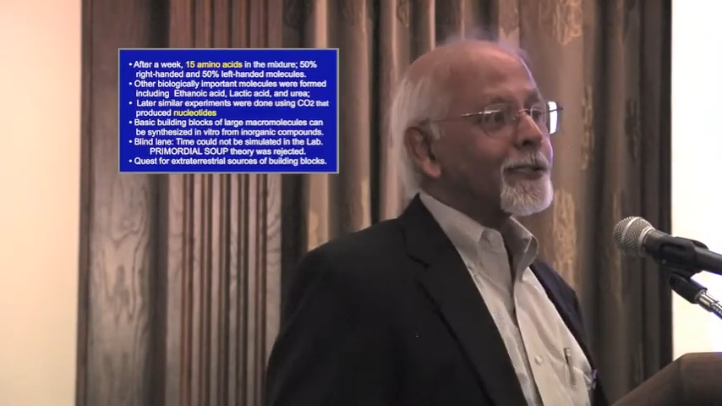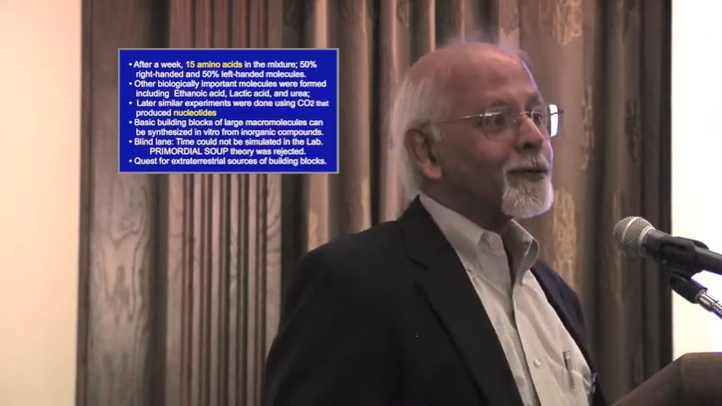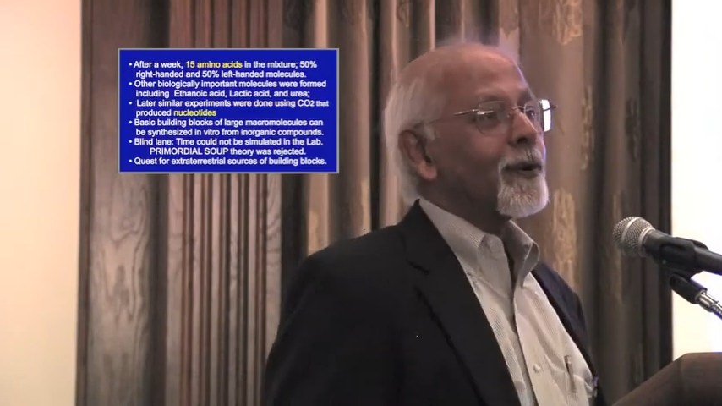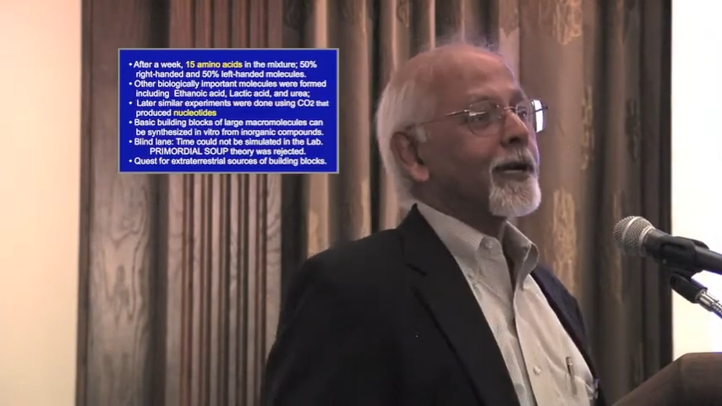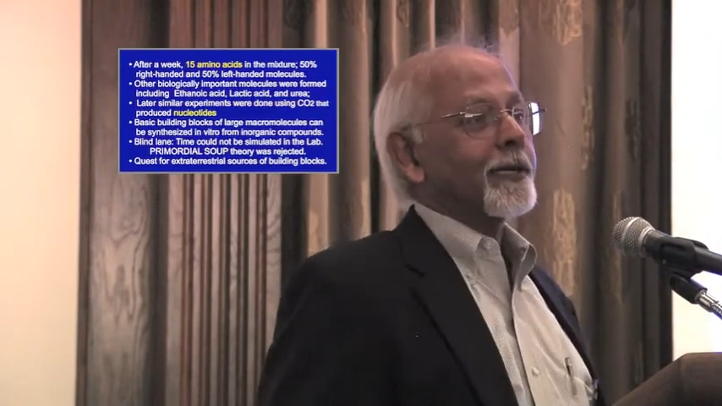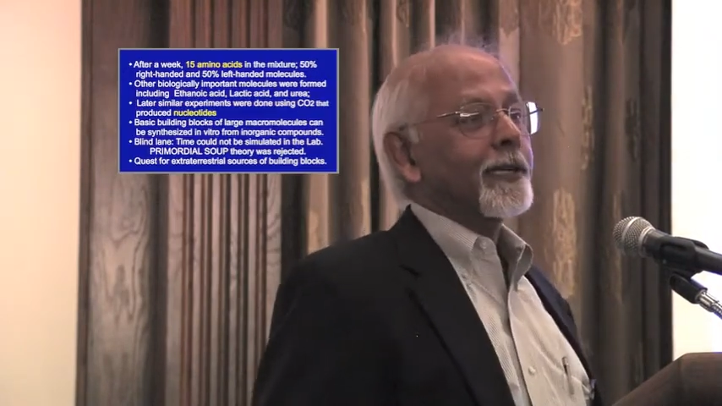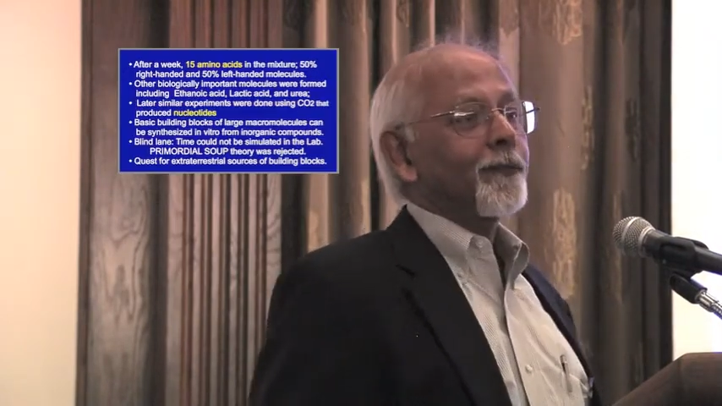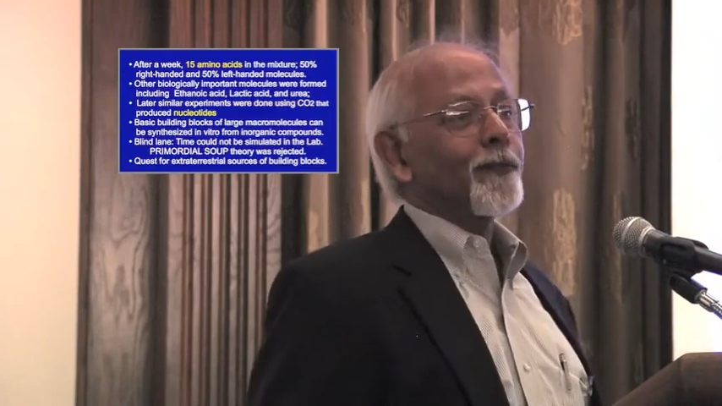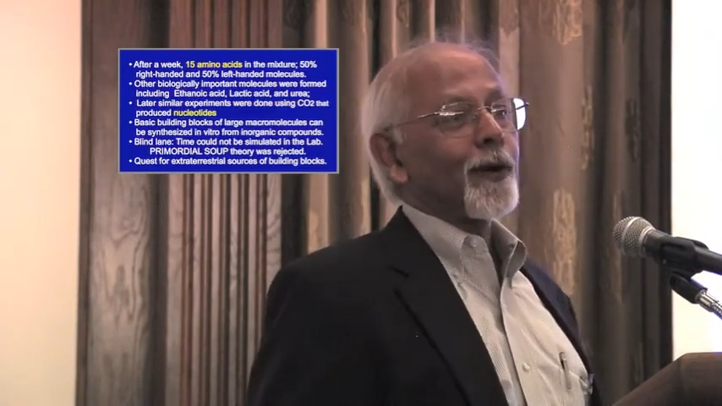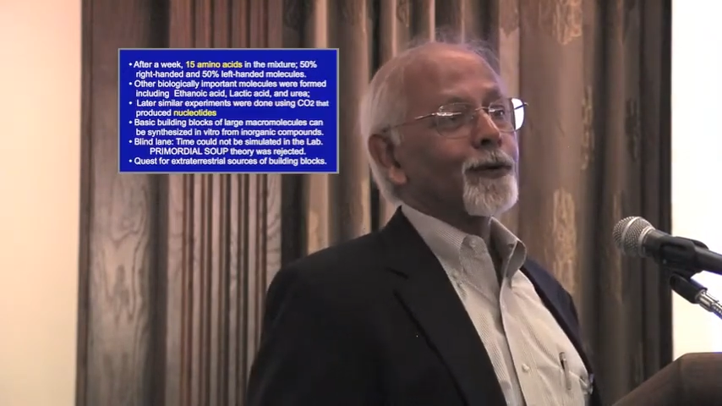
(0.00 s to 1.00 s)
guess what?
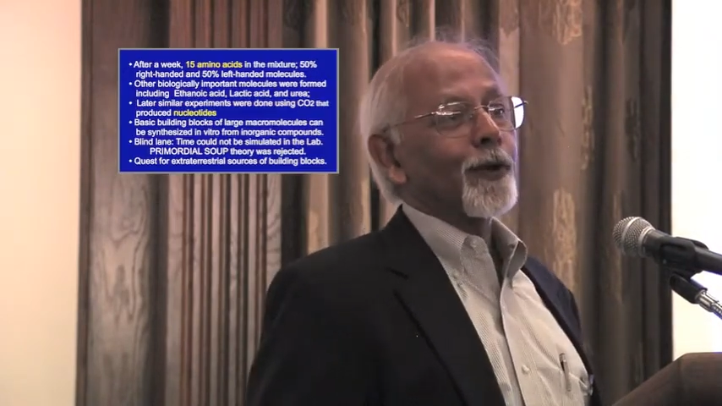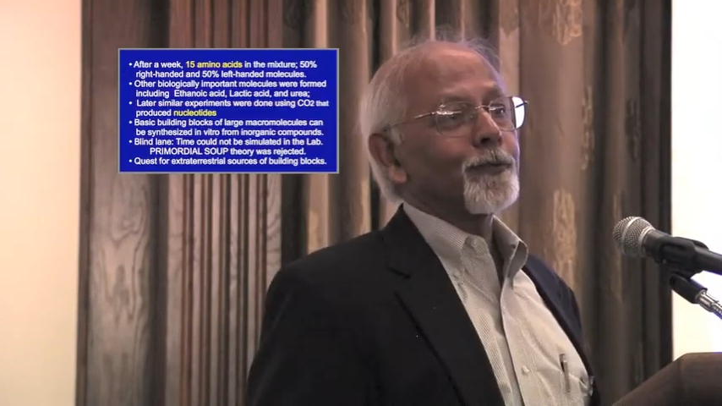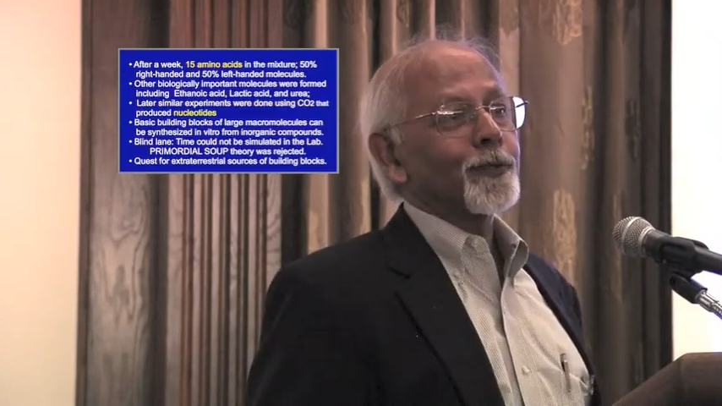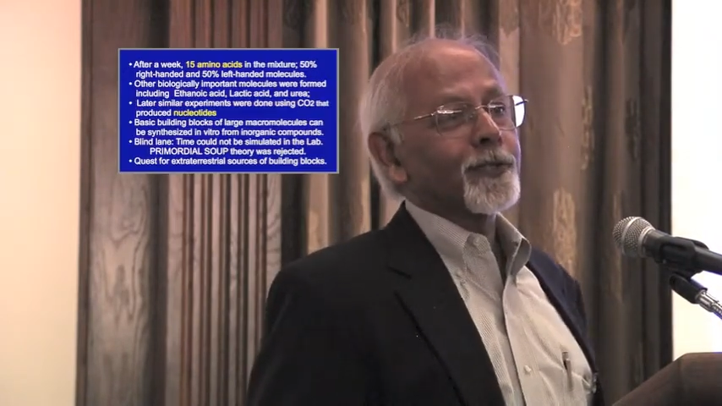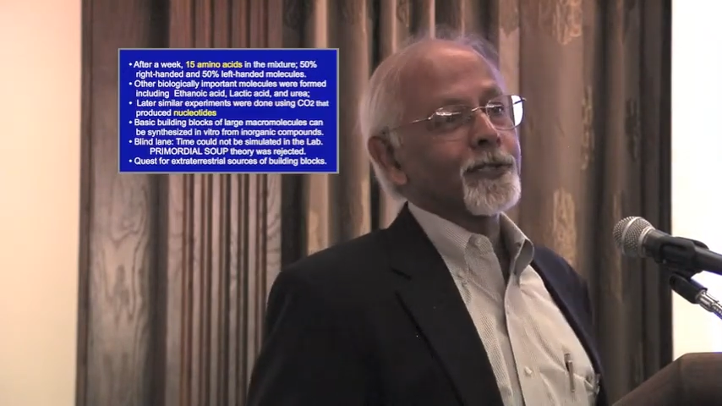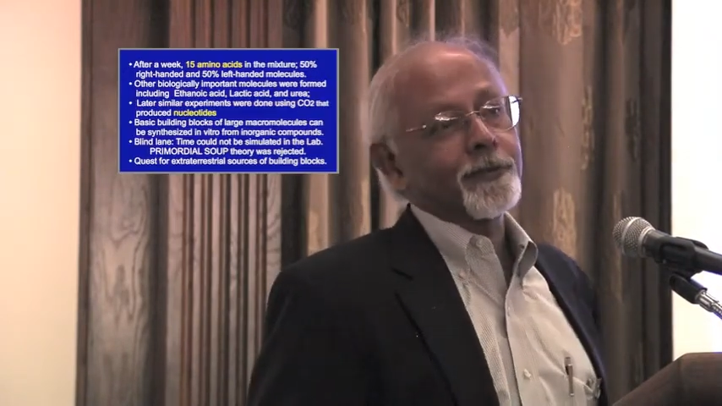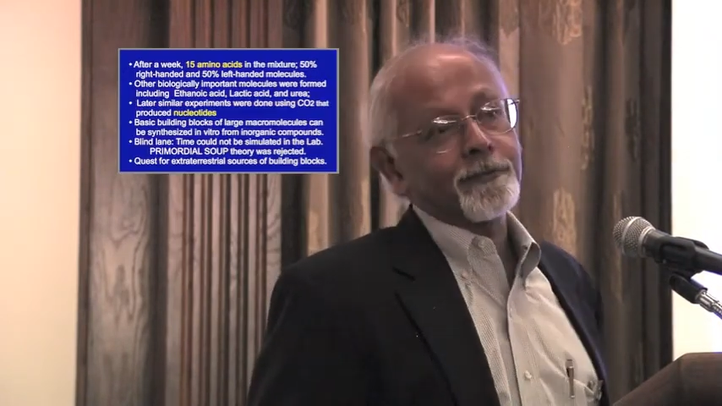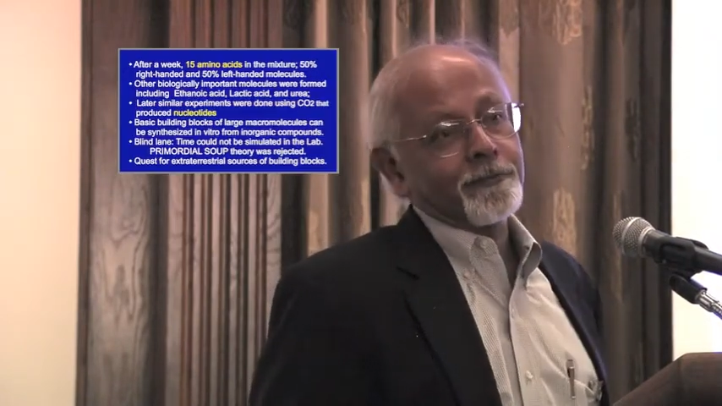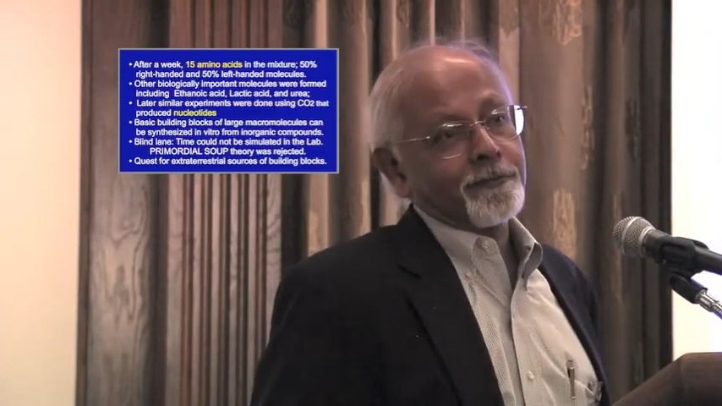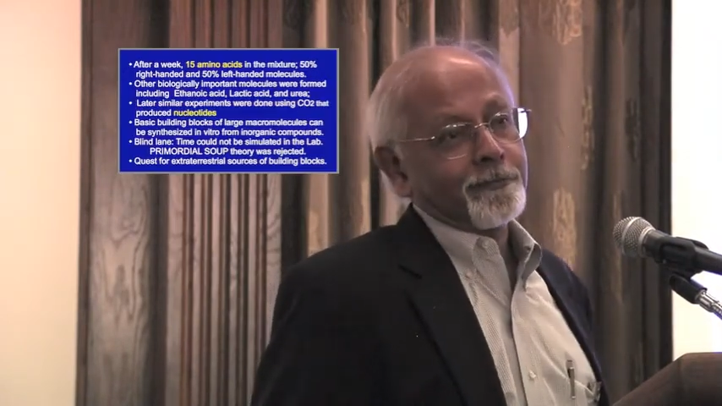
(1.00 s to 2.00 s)
He found almost, you know,